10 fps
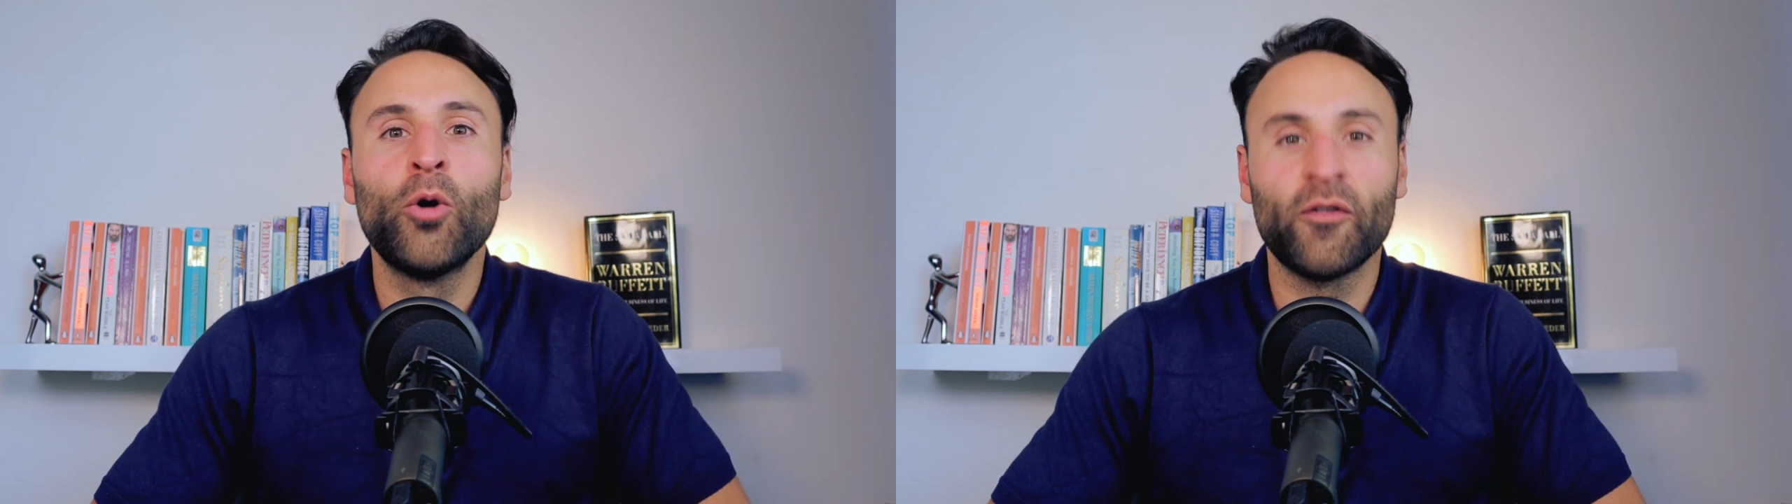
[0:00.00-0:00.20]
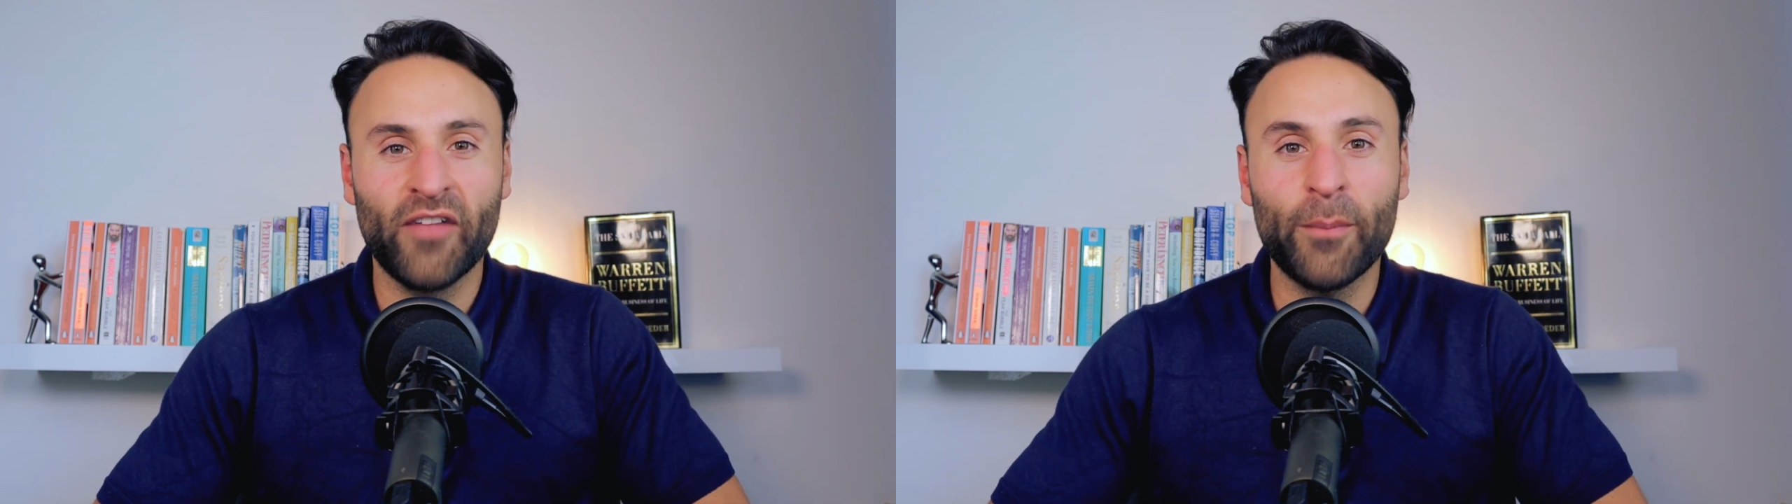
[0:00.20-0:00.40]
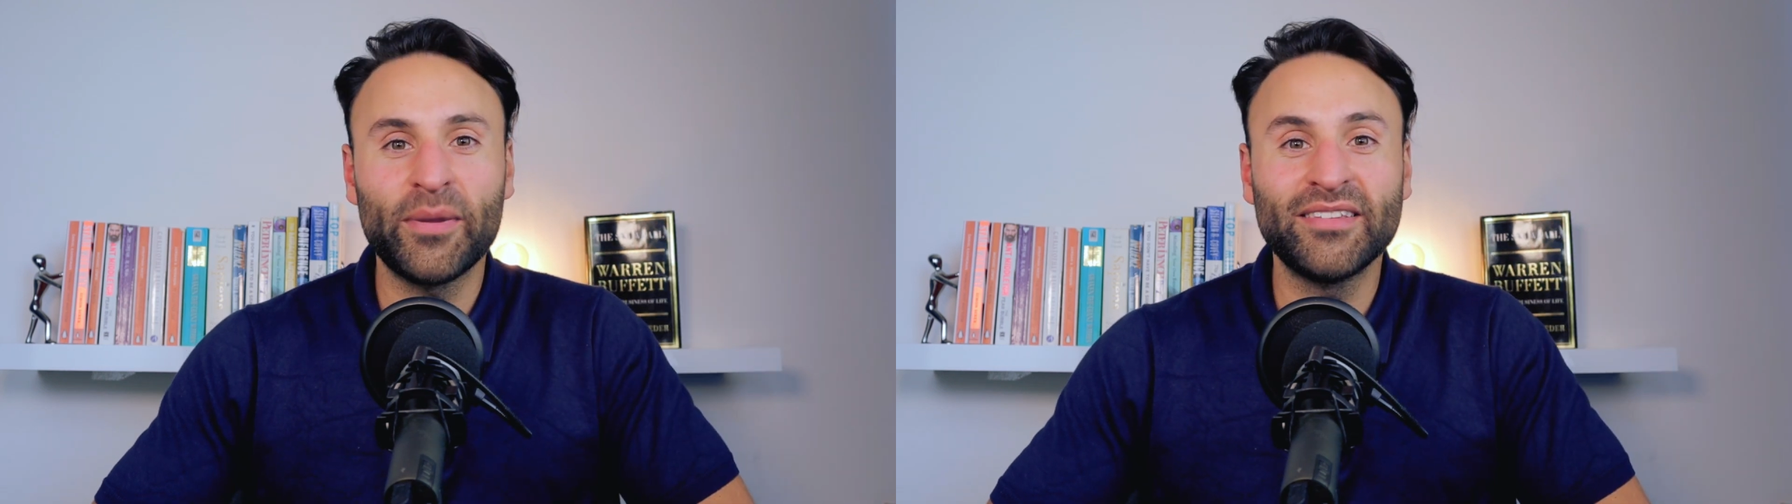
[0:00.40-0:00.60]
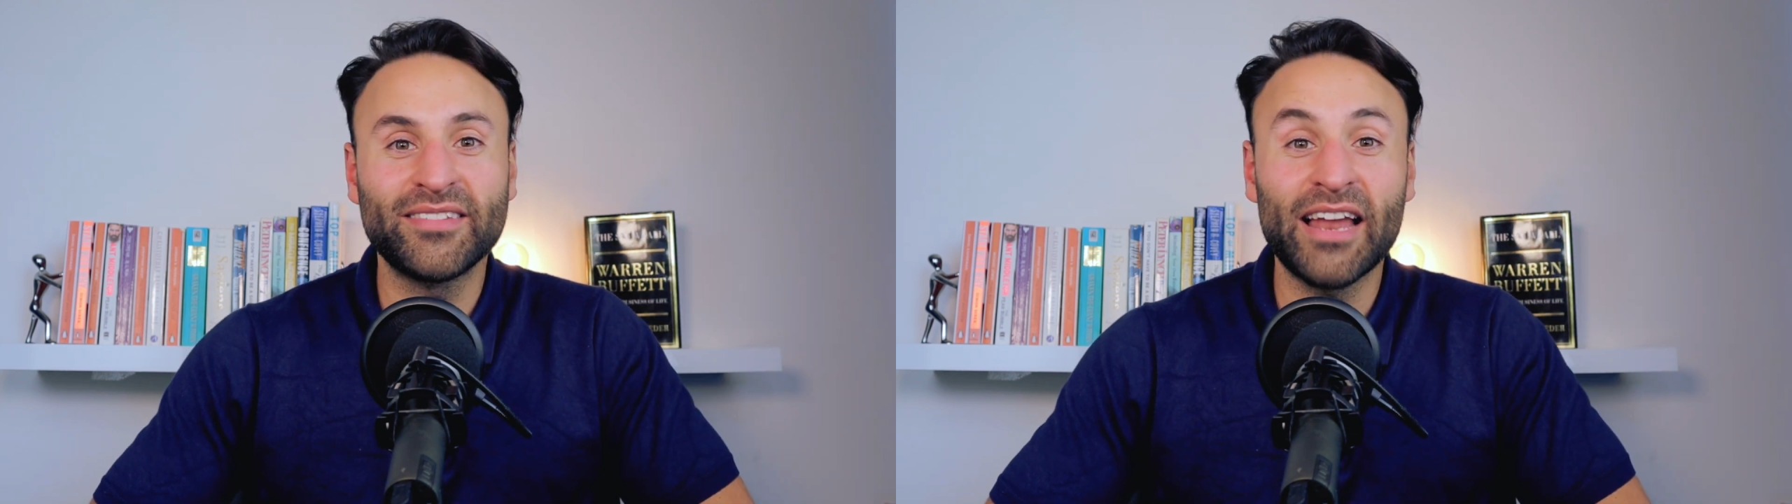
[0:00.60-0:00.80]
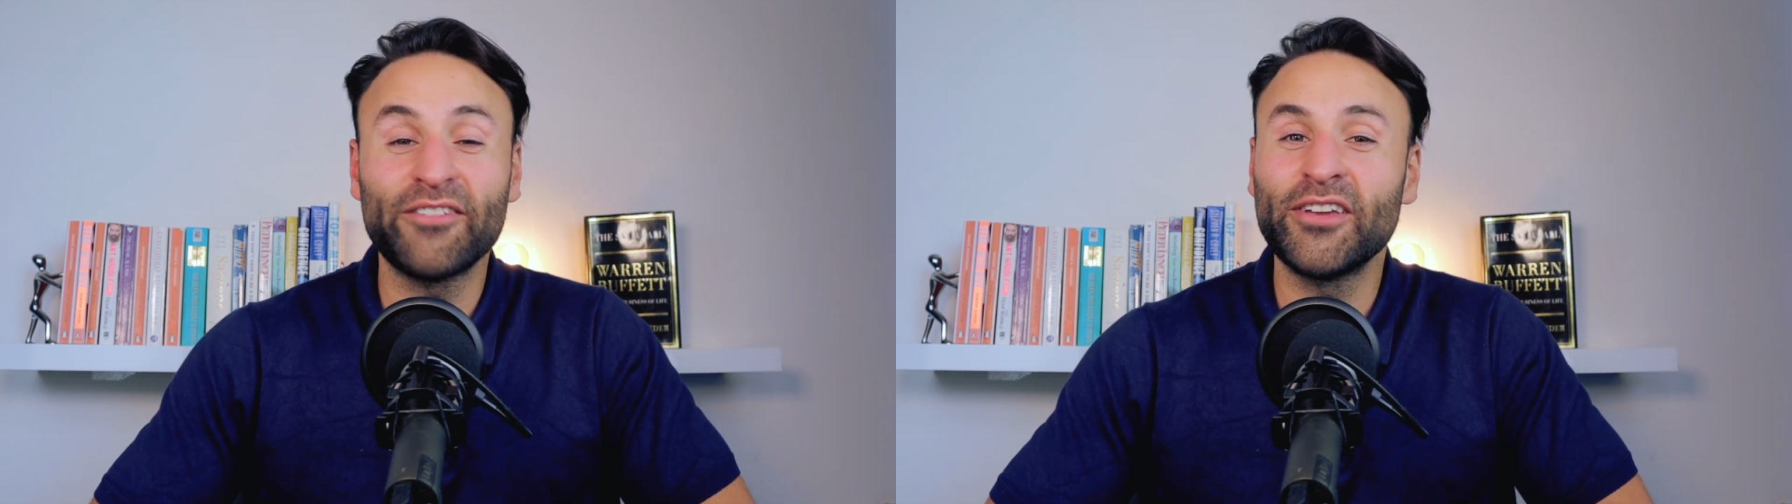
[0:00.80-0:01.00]
With that being
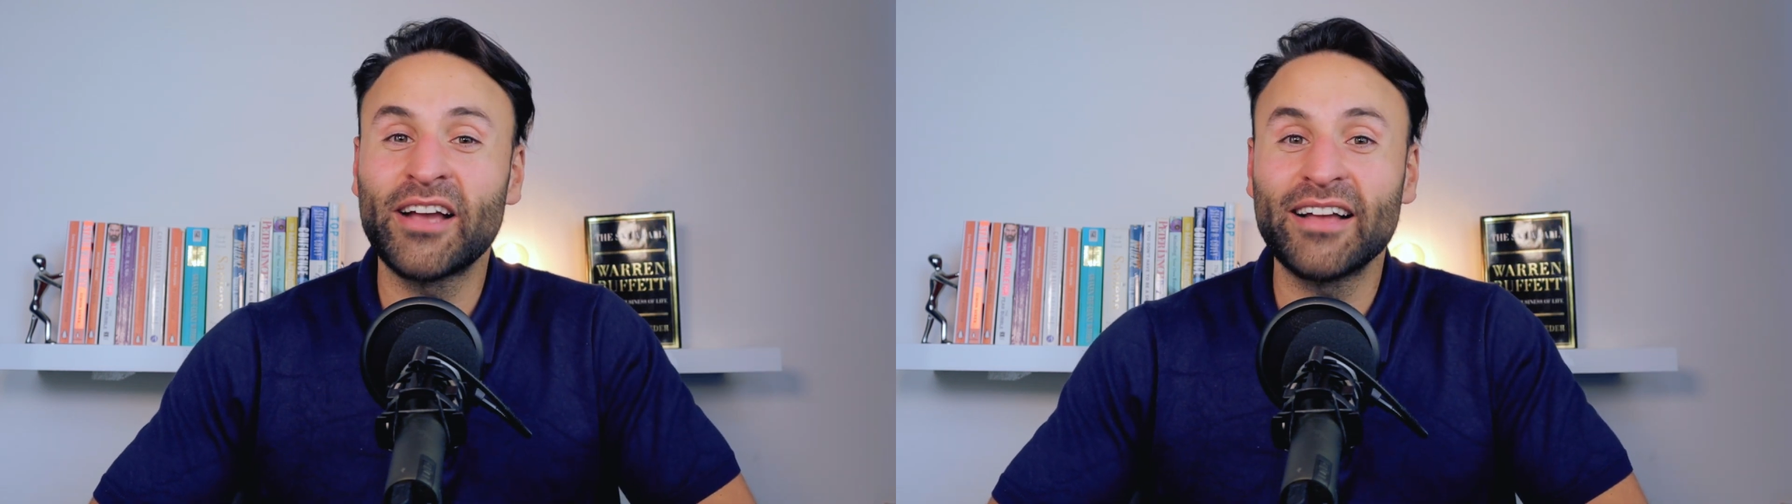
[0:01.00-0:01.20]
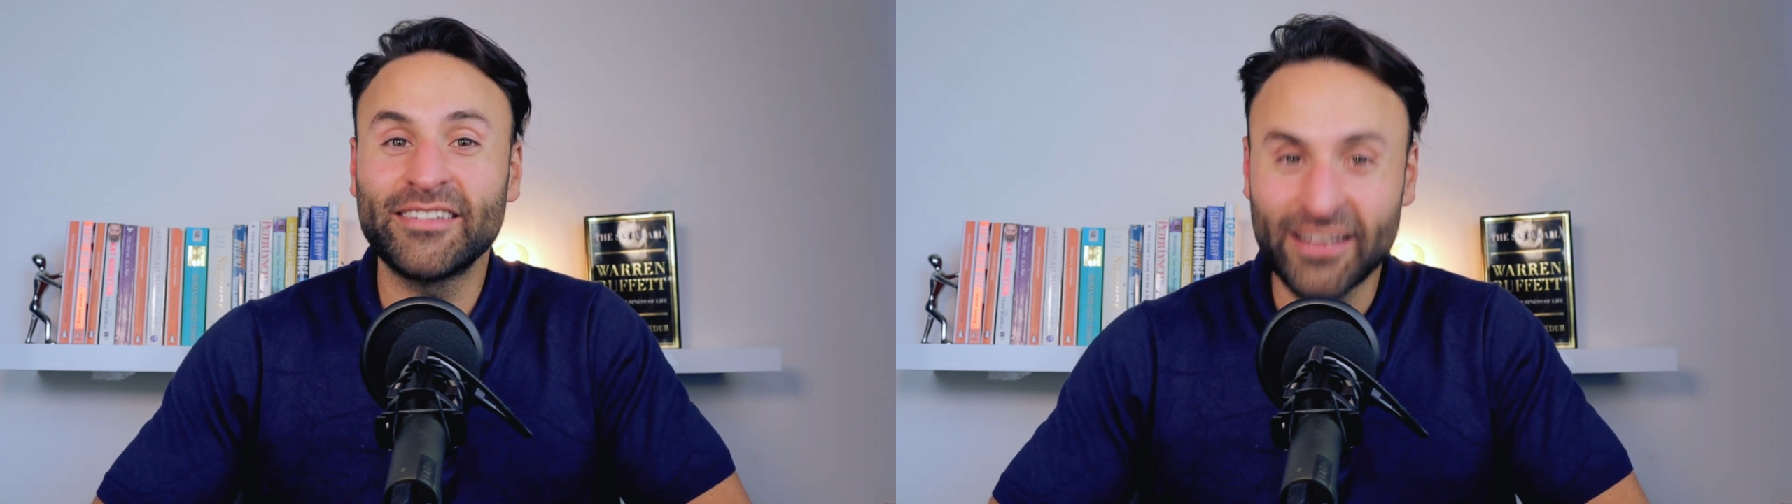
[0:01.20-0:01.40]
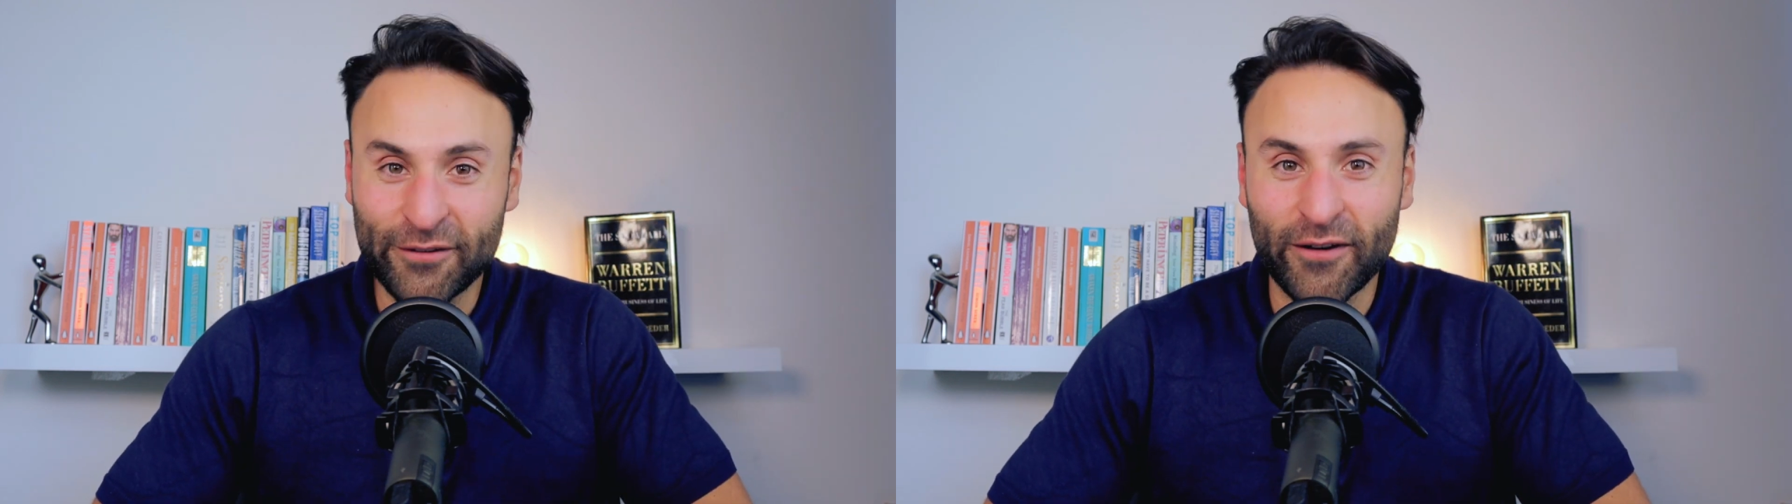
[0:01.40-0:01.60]
said, if you guys did